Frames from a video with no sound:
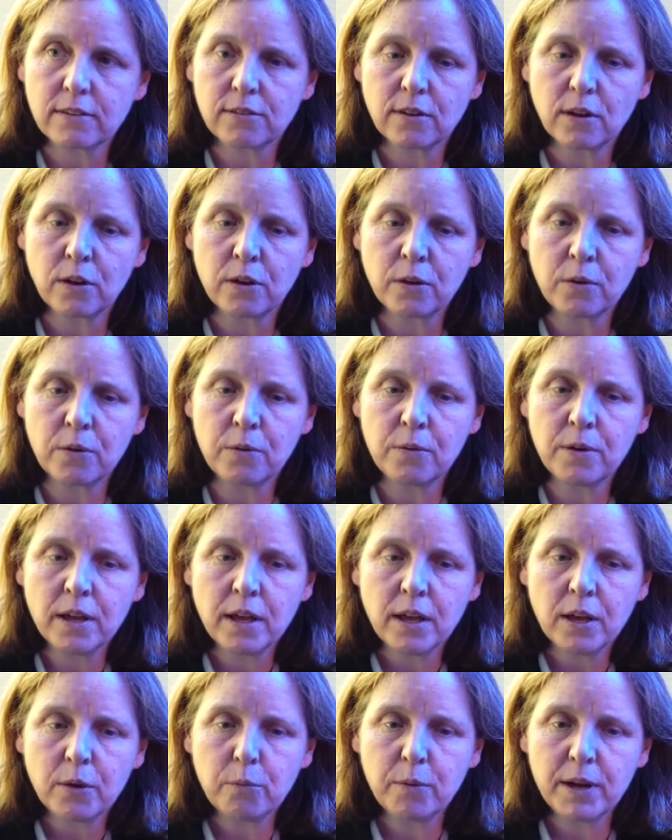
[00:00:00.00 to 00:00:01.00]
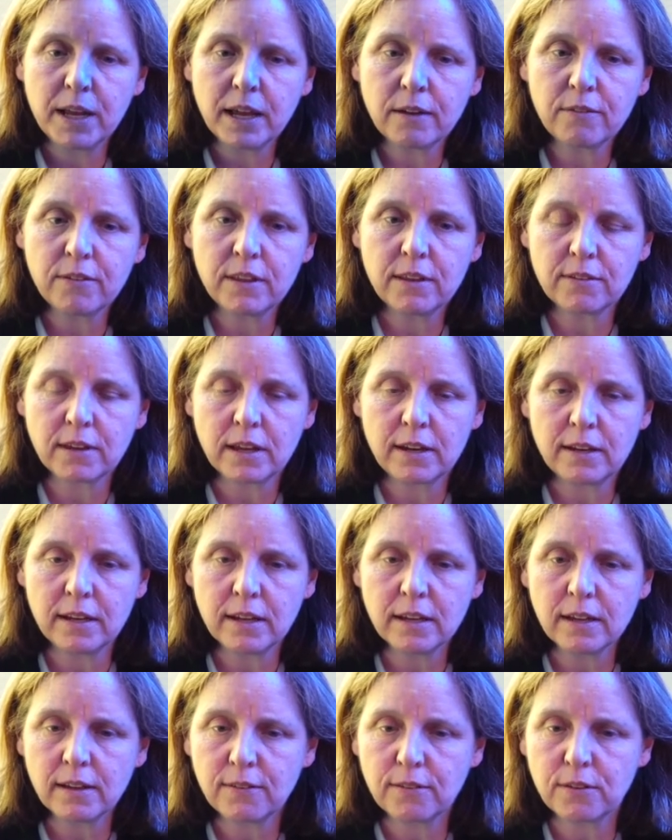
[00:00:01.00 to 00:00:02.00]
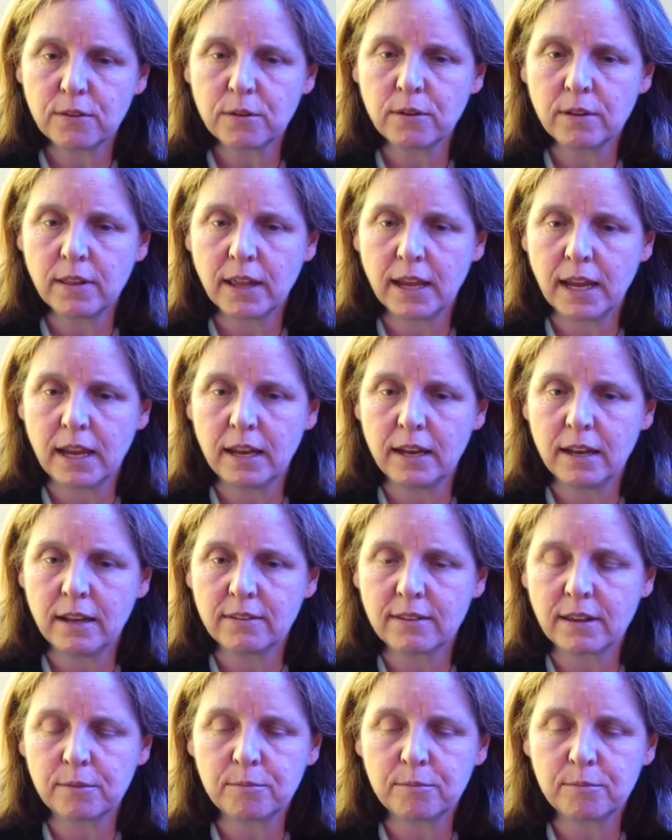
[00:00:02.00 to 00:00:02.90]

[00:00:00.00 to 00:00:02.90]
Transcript: So we have these ideas through the 80s.